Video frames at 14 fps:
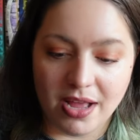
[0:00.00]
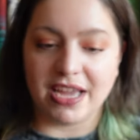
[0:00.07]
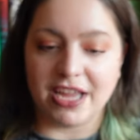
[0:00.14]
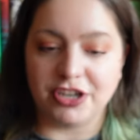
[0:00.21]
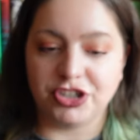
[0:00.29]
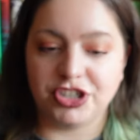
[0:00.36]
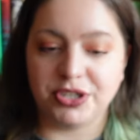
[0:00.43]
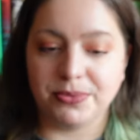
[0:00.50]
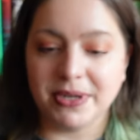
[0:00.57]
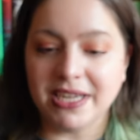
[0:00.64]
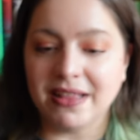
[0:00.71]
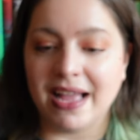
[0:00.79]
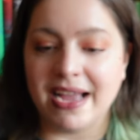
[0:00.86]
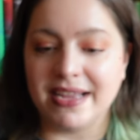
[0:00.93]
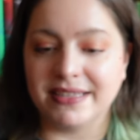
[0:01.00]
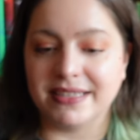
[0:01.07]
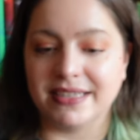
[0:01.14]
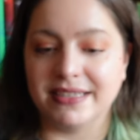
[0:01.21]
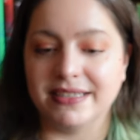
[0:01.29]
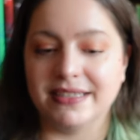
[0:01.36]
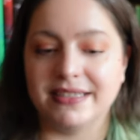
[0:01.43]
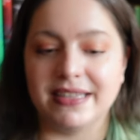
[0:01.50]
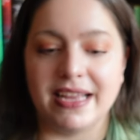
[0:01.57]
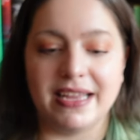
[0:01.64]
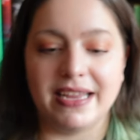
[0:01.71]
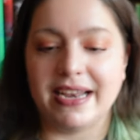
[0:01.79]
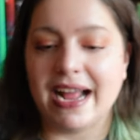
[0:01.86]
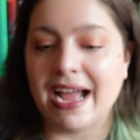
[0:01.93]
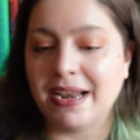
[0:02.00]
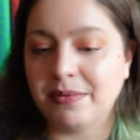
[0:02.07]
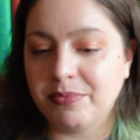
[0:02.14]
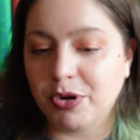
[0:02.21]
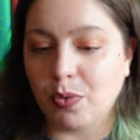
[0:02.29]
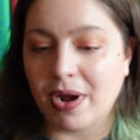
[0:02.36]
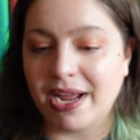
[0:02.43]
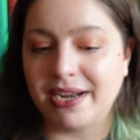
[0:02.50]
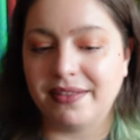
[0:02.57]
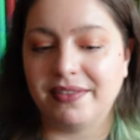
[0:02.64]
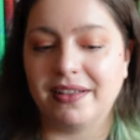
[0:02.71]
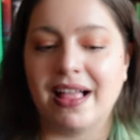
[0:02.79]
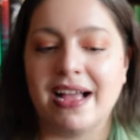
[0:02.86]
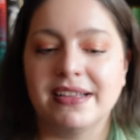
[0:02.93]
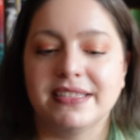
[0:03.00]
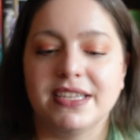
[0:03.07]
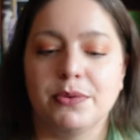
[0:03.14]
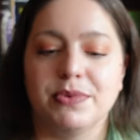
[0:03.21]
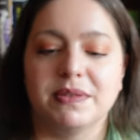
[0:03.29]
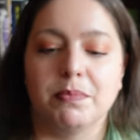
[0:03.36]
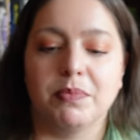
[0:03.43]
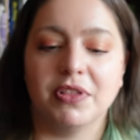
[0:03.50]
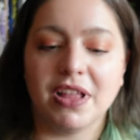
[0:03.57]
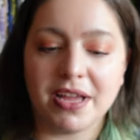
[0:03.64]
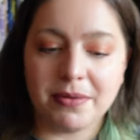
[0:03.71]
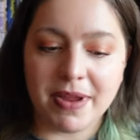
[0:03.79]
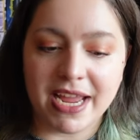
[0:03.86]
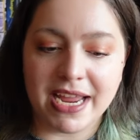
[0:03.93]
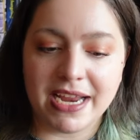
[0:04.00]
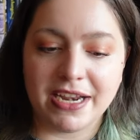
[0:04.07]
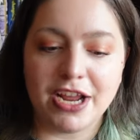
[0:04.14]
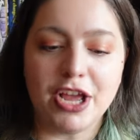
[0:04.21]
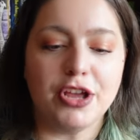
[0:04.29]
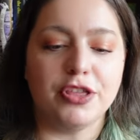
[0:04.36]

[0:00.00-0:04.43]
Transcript: and she realizes that it hadn't been wine in the glass, it was Bloodbane,